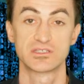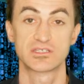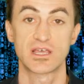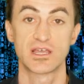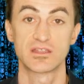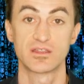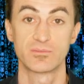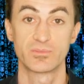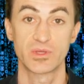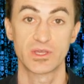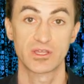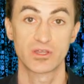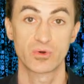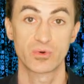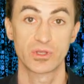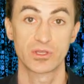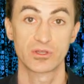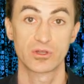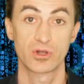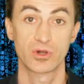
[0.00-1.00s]
Bitcoin
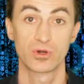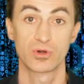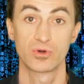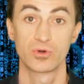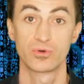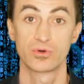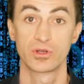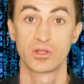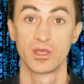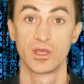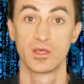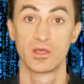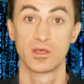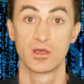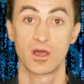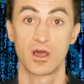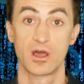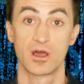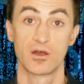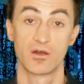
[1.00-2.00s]
code,
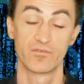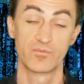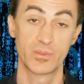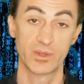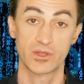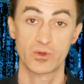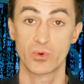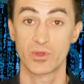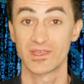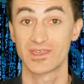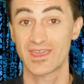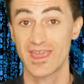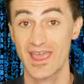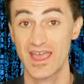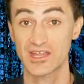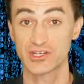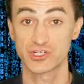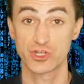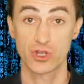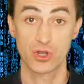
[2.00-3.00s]
of Bitcoin Cash
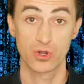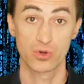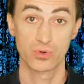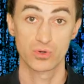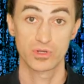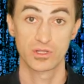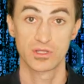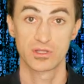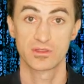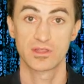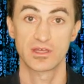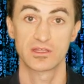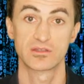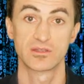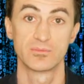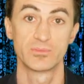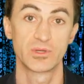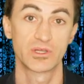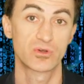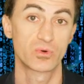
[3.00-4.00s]
code that the
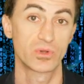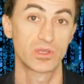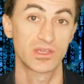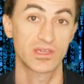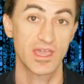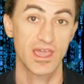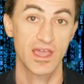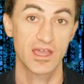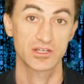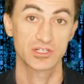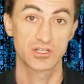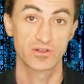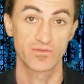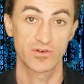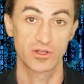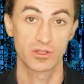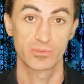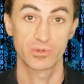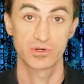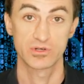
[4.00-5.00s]
Bitcoin Cash
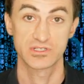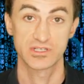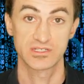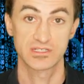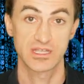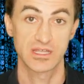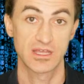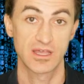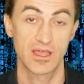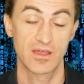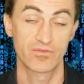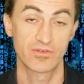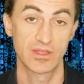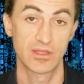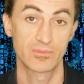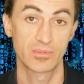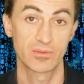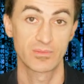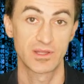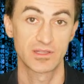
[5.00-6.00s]
developers have
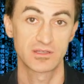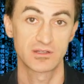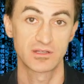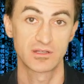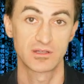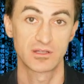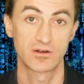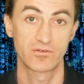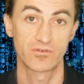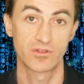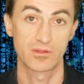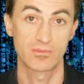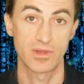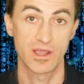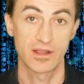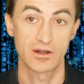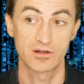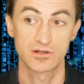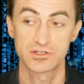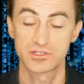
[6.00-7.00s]
implemented in there for the
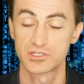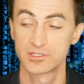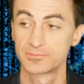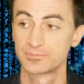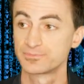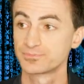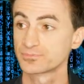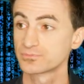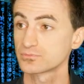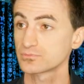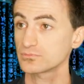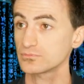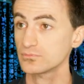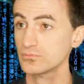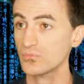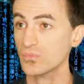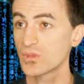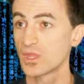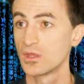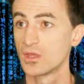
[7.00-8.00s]
miners.
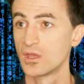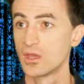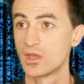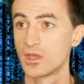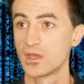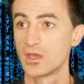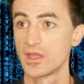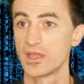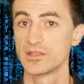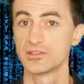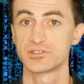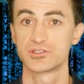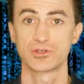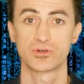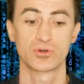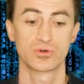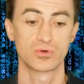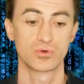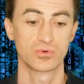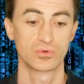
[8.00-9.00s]
And
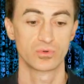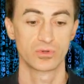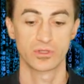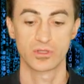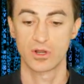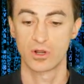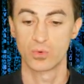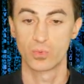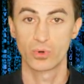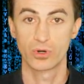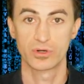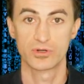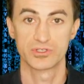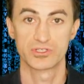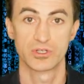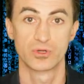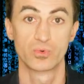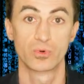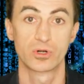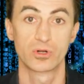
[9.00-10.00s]
so
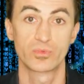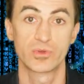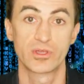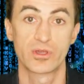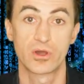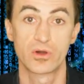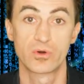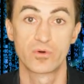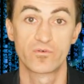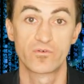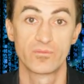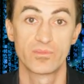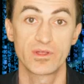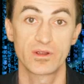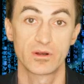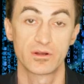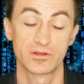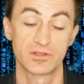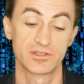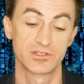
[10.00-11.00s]
where do we go from there?
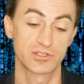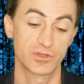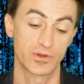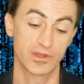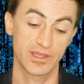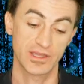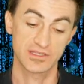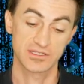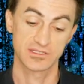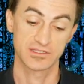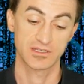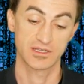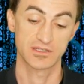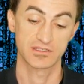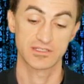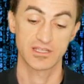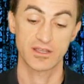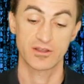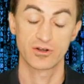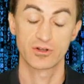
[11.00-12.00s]
And so I guess a
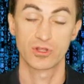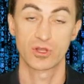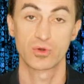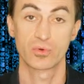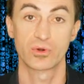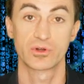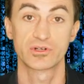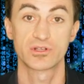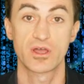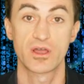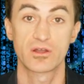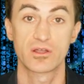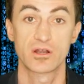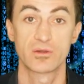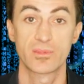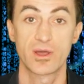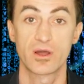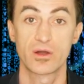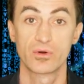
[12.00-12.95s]
second ago we were talking about,